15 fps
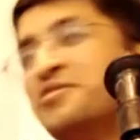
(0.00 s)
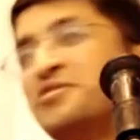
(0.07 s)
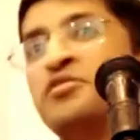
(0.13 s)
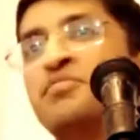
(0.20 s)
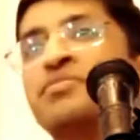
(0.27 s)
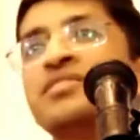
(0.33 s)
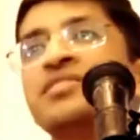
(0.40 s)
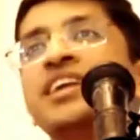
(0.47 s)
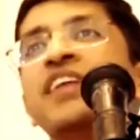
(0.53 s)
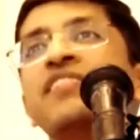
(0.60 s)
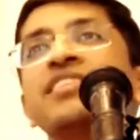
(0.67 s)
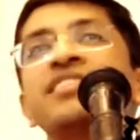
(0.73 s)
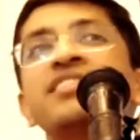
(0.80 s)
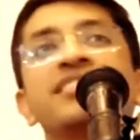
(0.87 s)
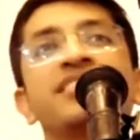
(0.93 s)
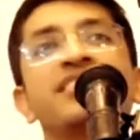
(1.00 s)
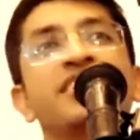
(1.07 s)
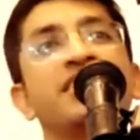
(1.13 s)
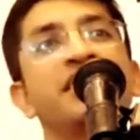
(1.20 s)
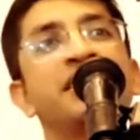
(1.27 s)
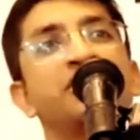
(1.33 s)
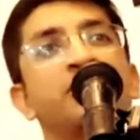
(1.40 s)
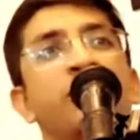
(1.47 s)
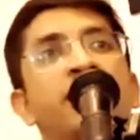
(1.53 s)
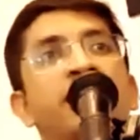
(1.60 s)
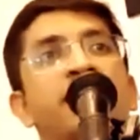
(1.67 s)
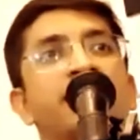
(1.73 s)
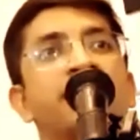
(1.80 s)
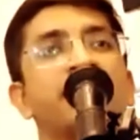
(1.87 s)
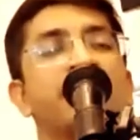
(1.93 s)
To Vrindavan, it's only
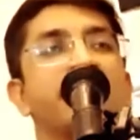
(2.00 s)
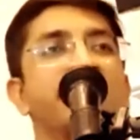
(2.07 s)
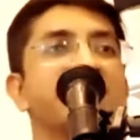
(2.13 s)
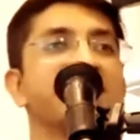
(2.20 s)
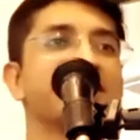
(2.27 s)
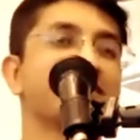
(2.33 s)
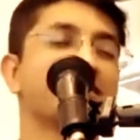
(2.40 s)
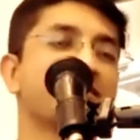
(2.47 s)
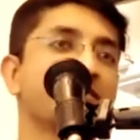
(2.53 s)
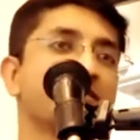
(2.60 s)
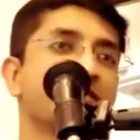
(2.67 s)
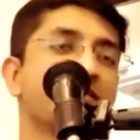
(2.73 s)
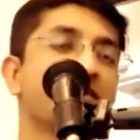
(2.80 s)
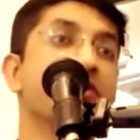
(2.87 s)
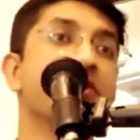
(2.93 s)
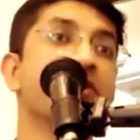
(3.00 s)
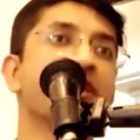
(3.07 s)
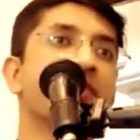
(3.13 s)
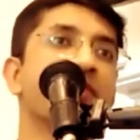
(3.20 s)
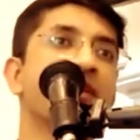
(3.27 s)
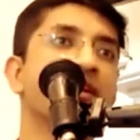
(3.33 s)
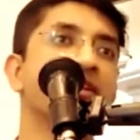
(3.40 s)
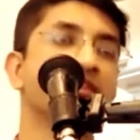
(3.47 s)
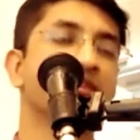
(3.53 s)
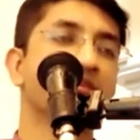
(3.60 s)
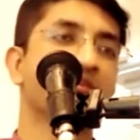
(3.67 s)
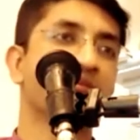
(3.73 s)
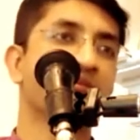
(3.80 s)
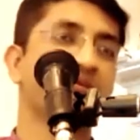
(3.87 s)
Radharani for recommendation.